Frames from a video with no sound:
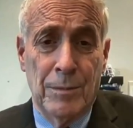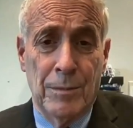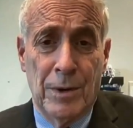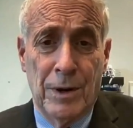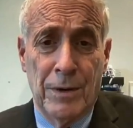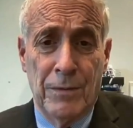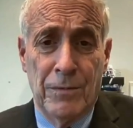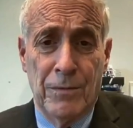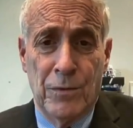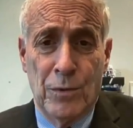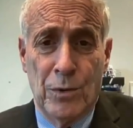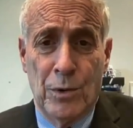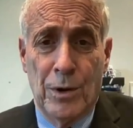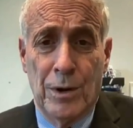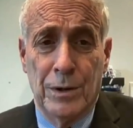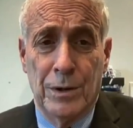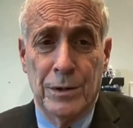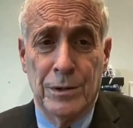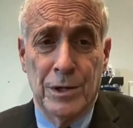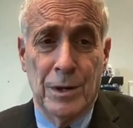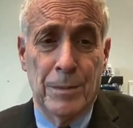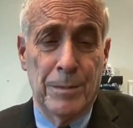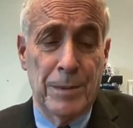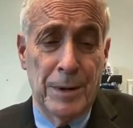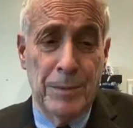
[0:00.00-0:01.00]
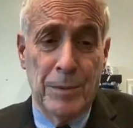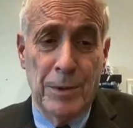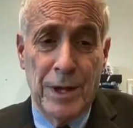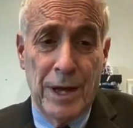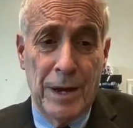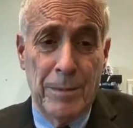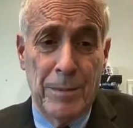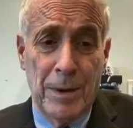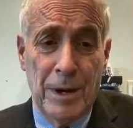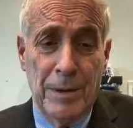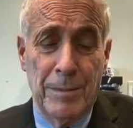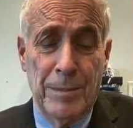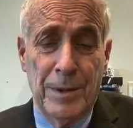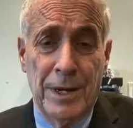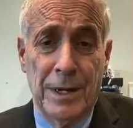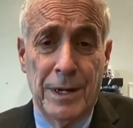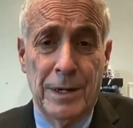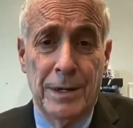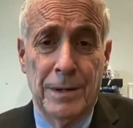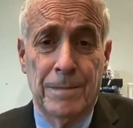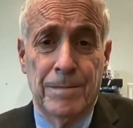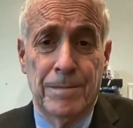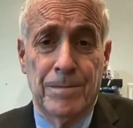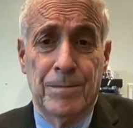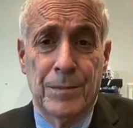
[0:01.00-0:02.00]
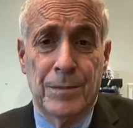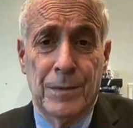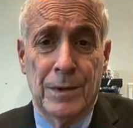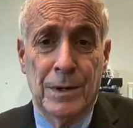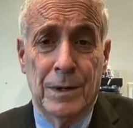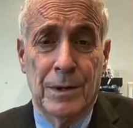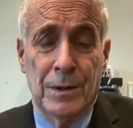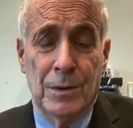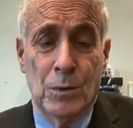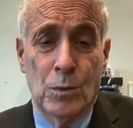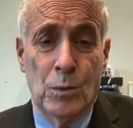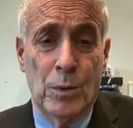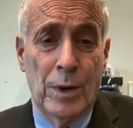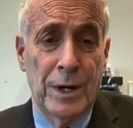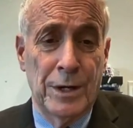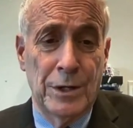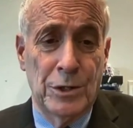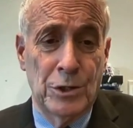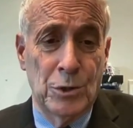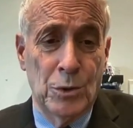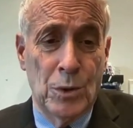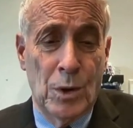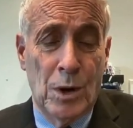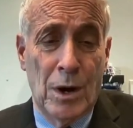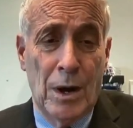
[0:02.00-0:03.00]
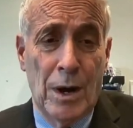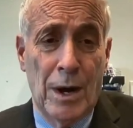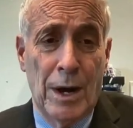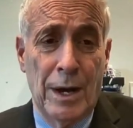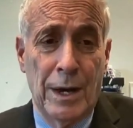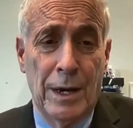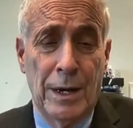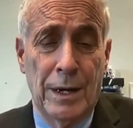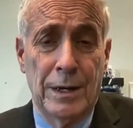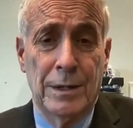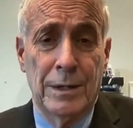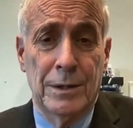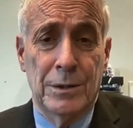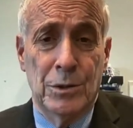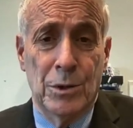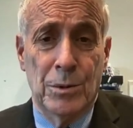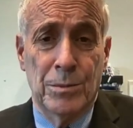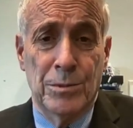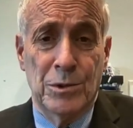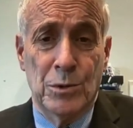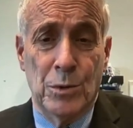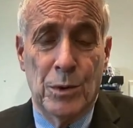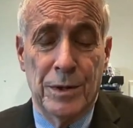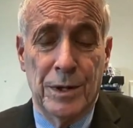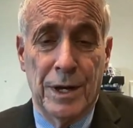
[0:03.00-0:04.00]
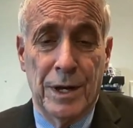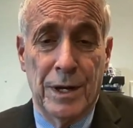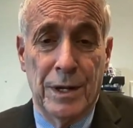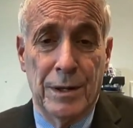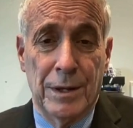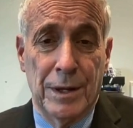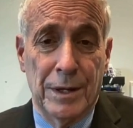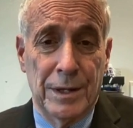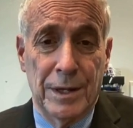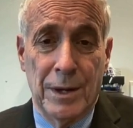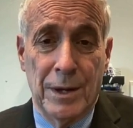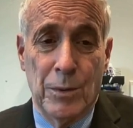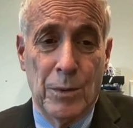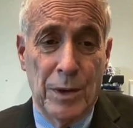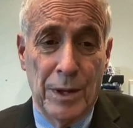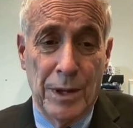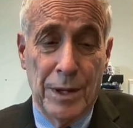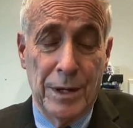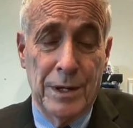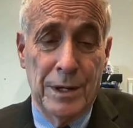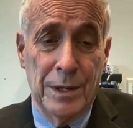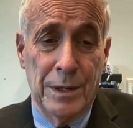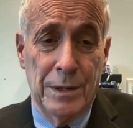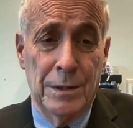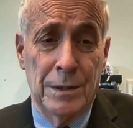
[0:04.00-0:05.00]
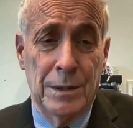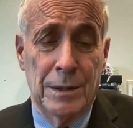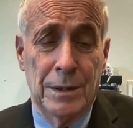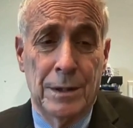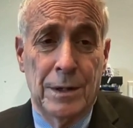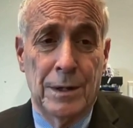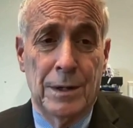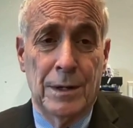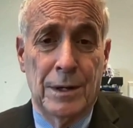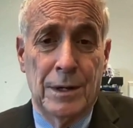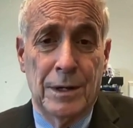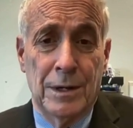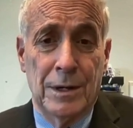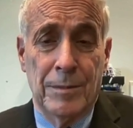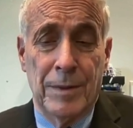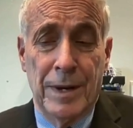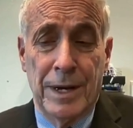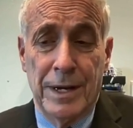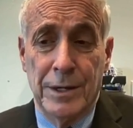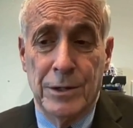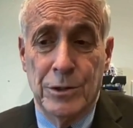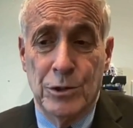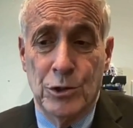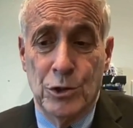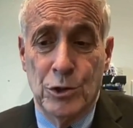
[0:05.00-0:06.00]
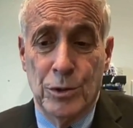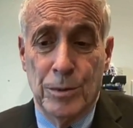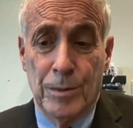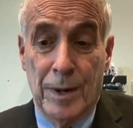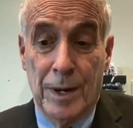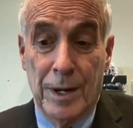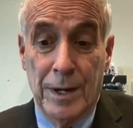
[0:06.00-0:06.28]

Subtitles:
But for some people, that might be way too high in terms of what they think they really can make it to.